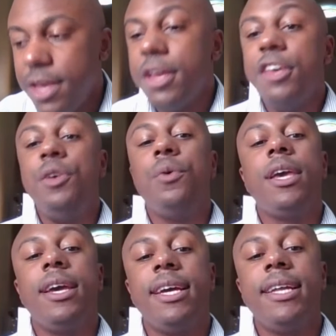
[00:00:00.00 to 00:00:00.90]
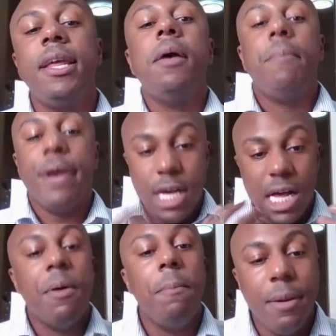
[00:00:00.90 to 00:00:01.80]
you can become
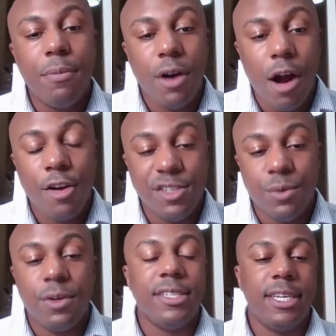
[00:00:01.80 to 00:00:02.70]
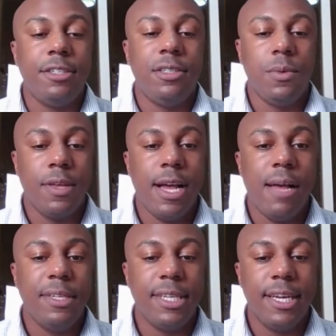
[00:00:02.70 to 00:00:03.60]
a member arts organization with
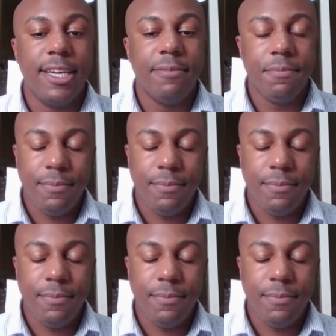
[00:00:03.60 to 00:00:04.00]
CommonTime.